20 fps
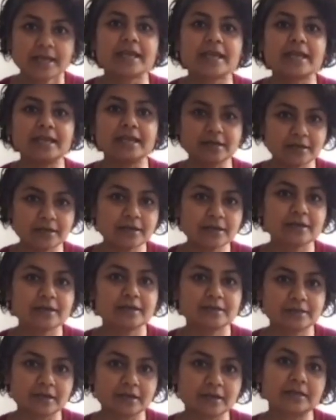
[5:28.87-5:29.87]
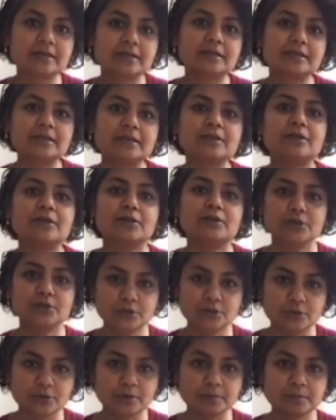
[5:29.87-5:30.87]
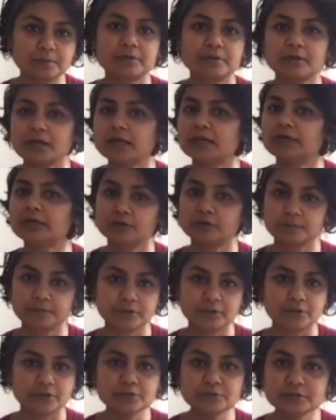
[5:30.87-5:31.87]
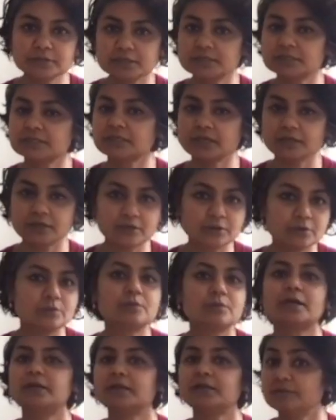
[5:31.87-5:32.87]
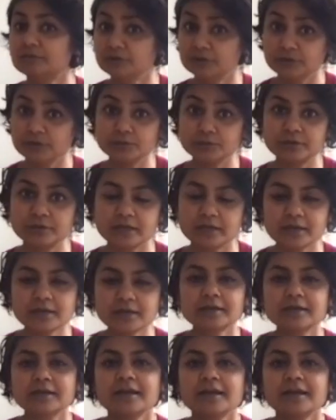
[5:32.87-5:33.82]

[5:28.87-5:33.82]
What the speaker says: in targeting Europe and European users, EU and even UK,